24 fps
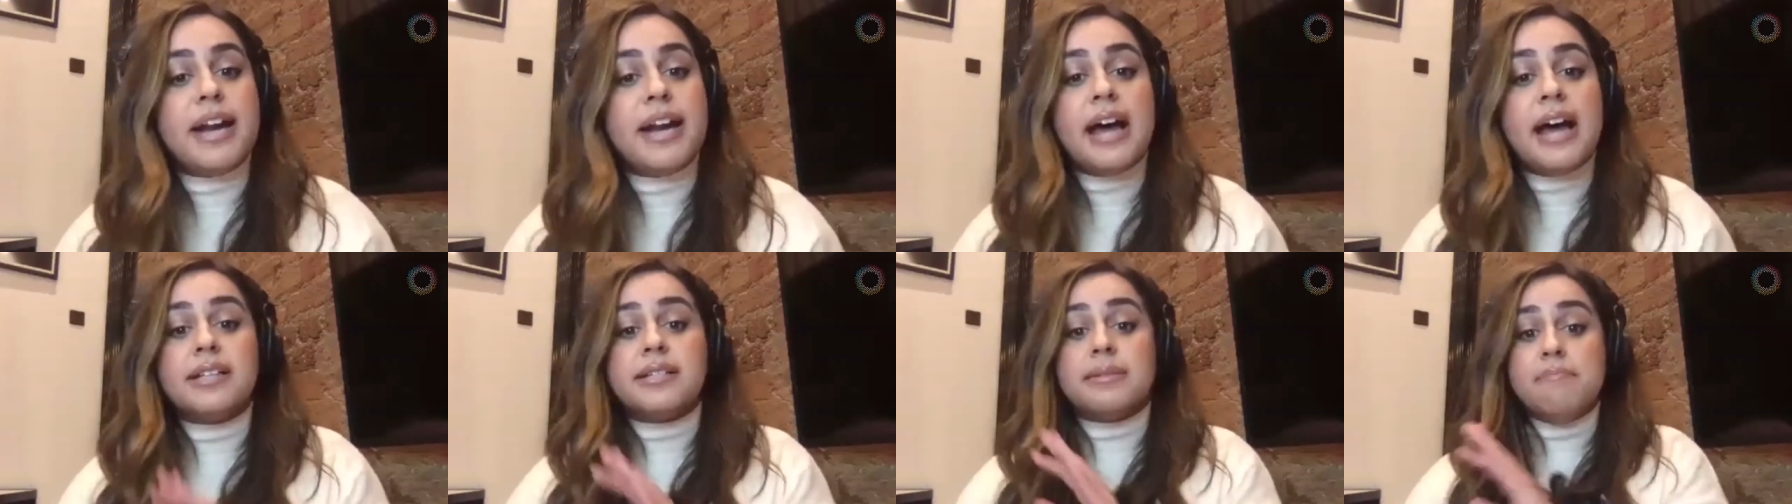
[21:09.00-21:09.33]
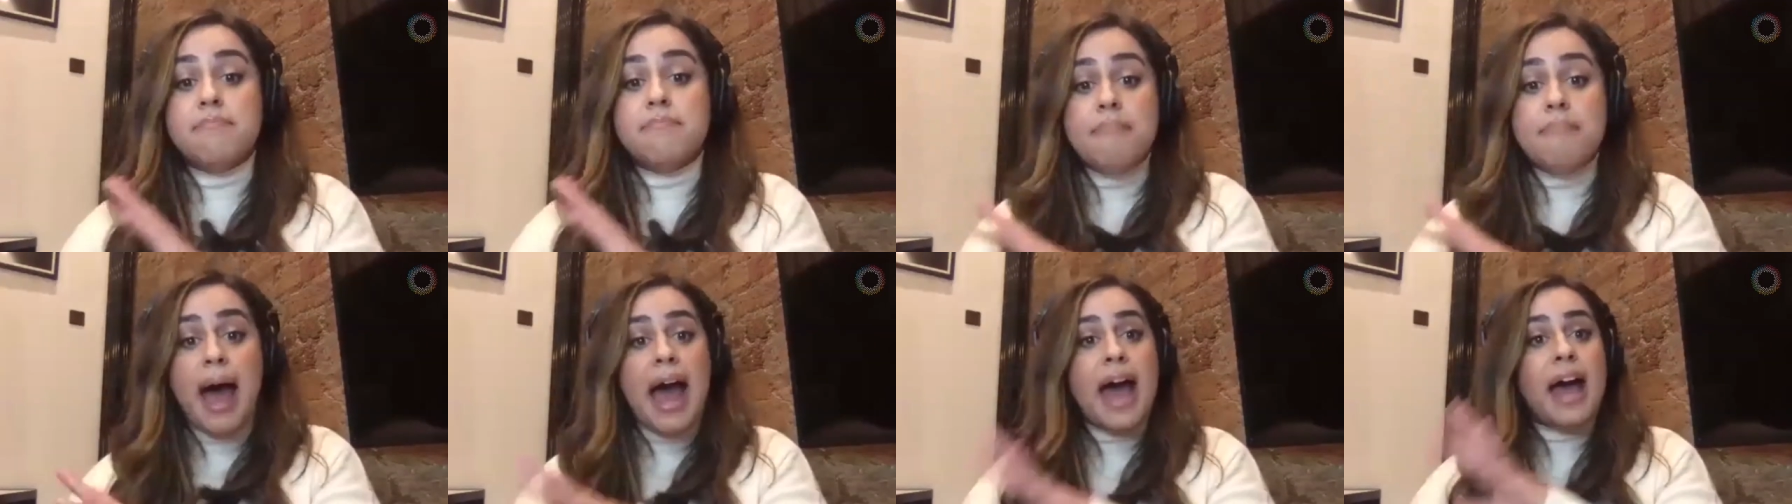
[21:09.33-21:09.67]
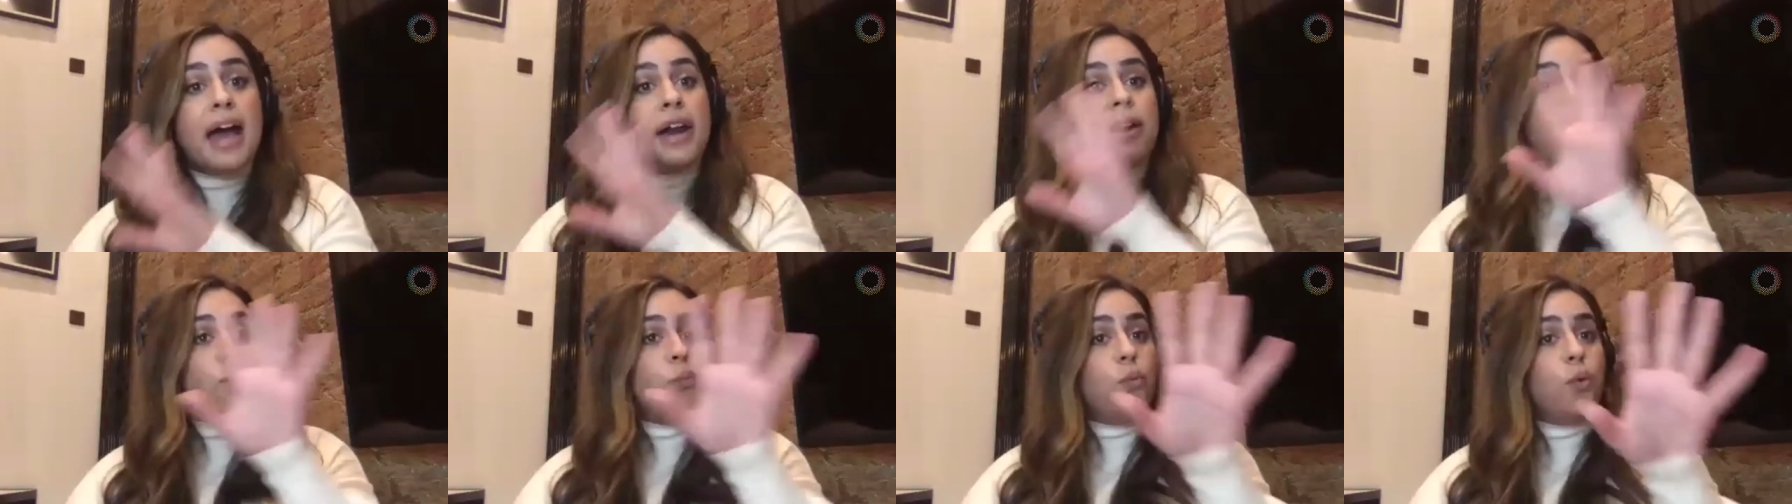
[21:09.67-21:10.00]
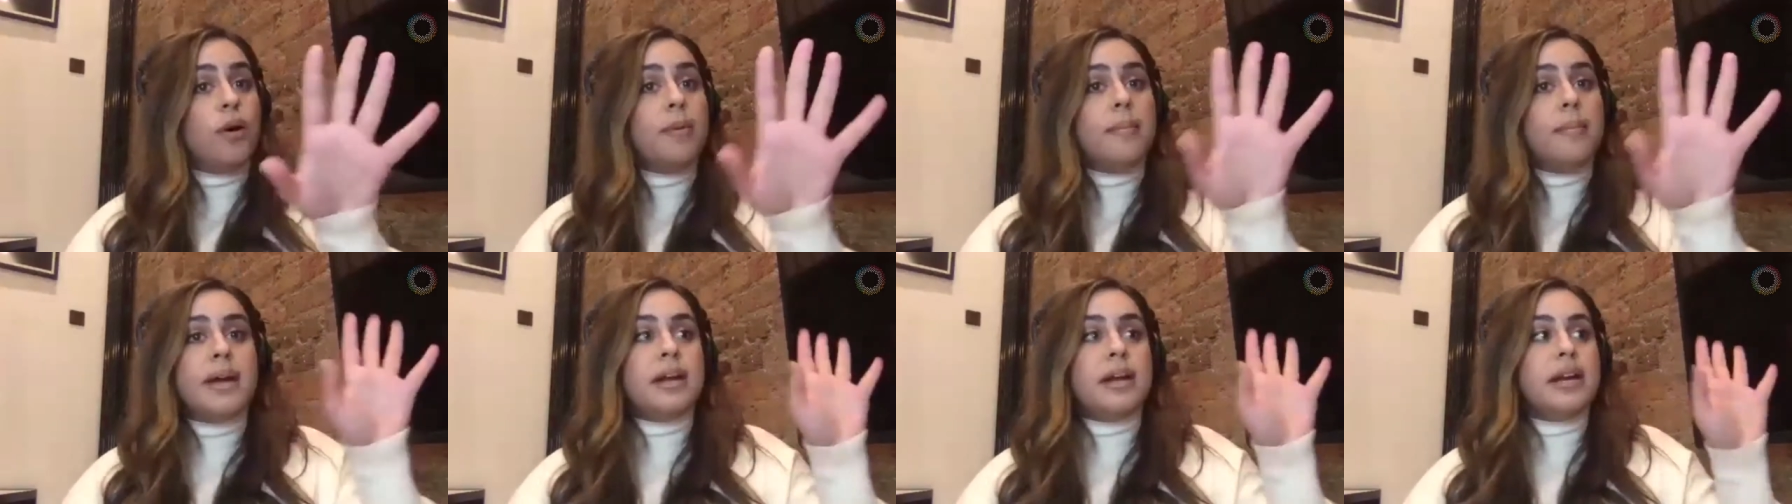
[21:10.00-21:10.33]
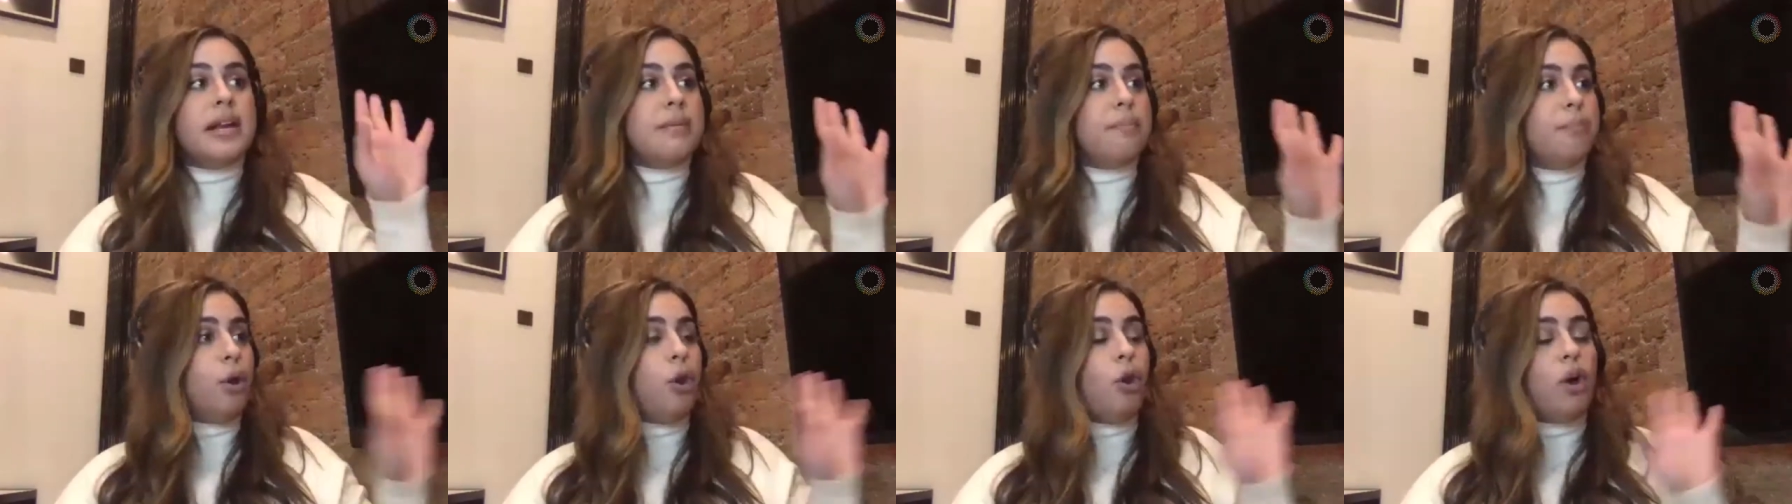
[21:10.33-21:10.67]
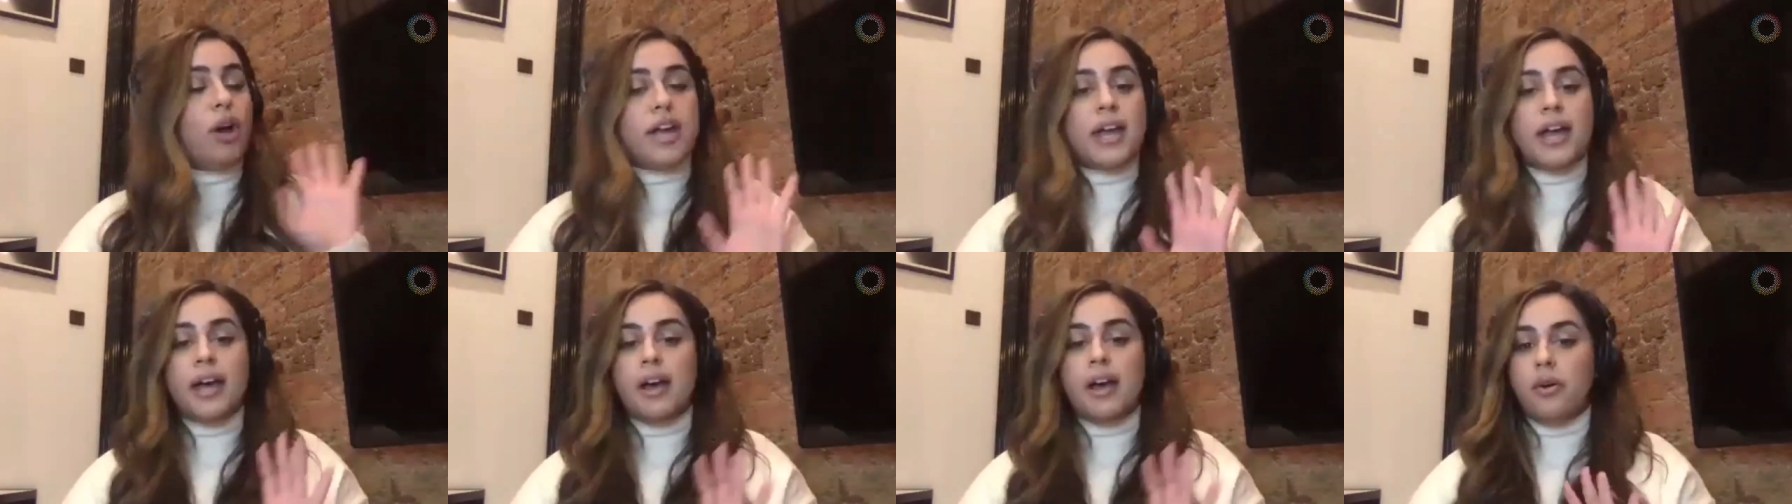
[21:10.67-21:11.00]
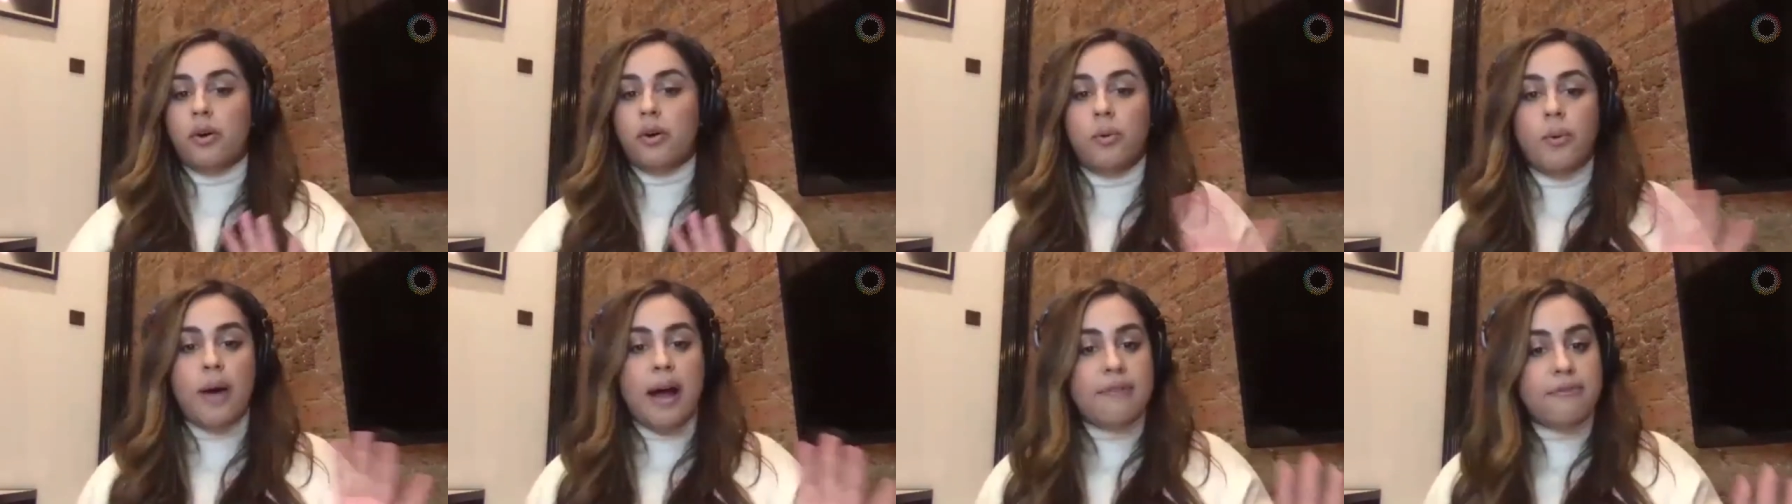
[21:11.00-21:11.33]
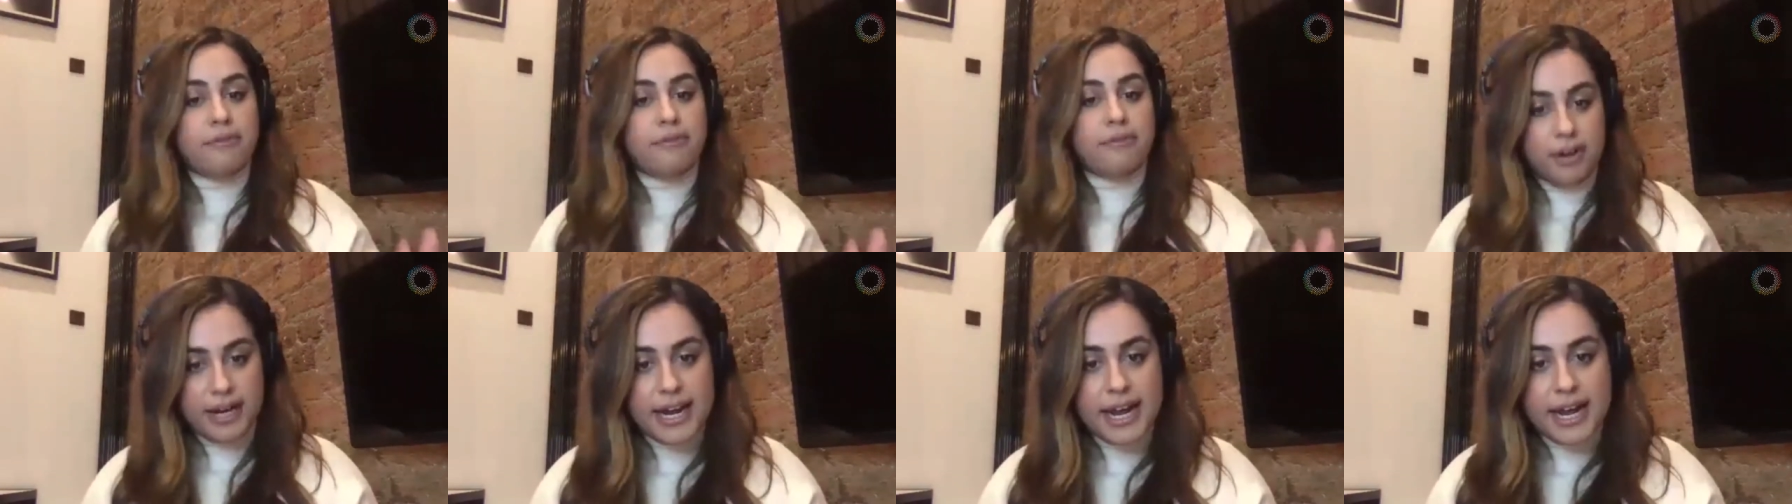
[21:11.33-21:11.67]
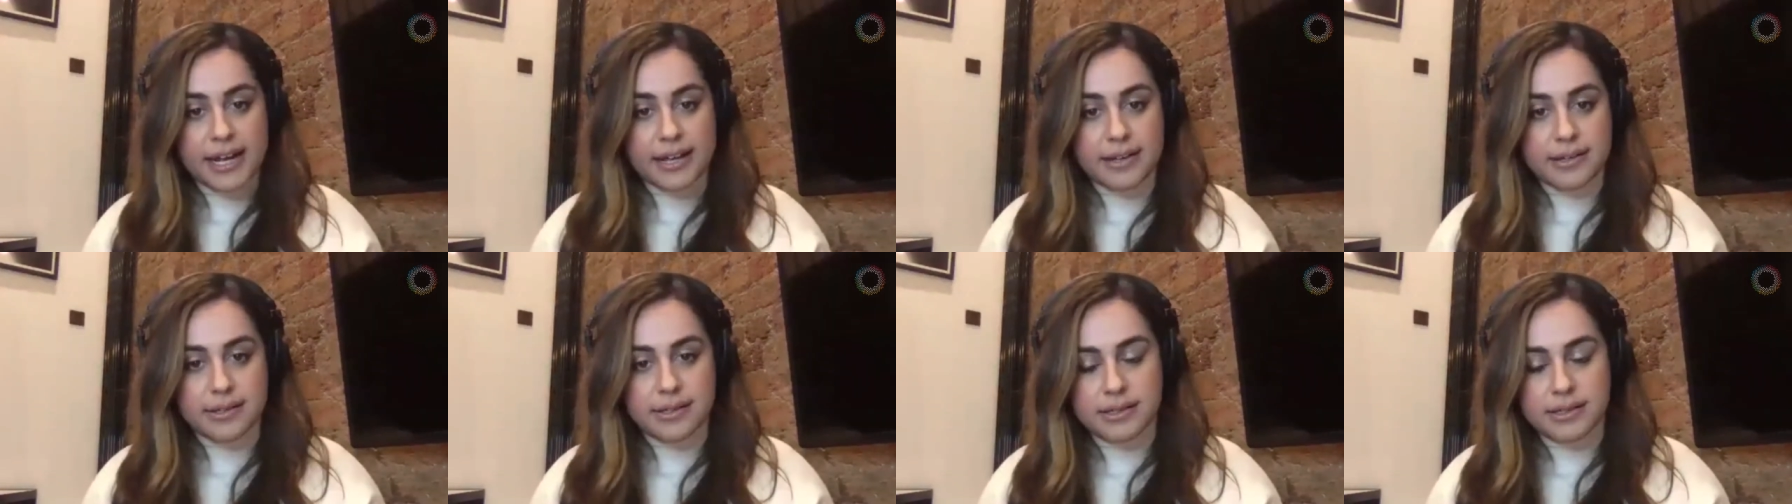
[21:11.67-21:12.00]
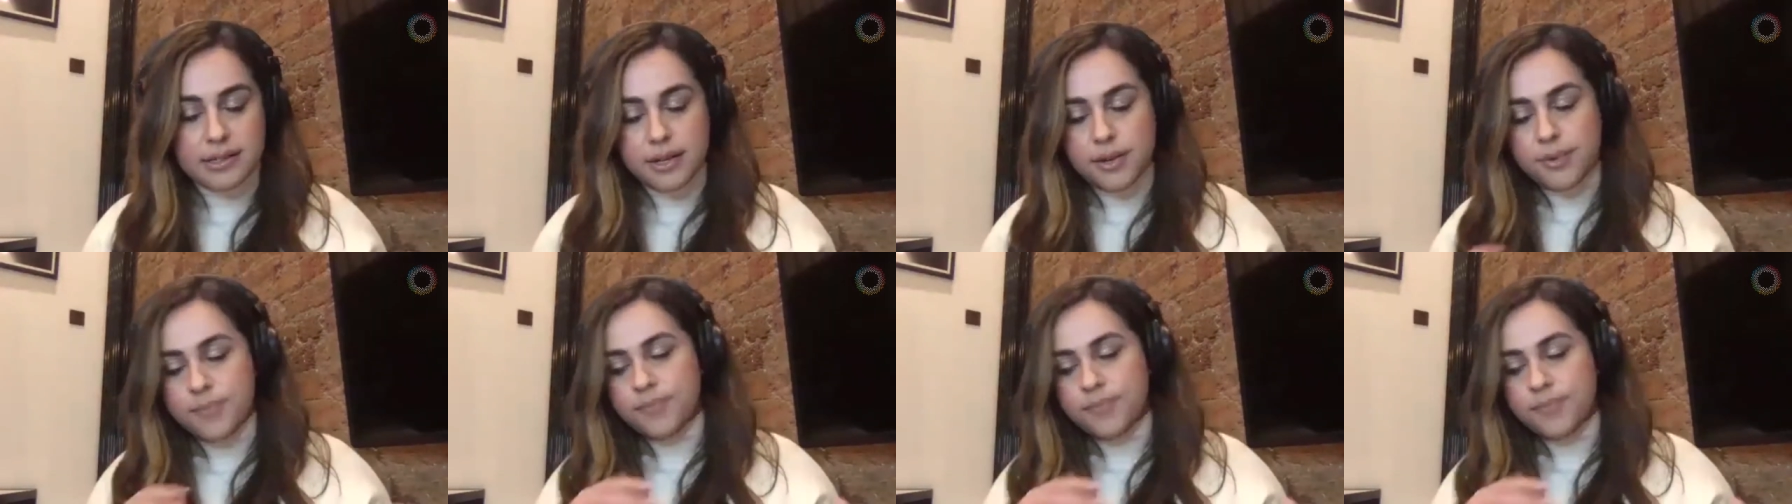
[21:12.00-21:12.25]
else, man, woman, employer, whoever it is.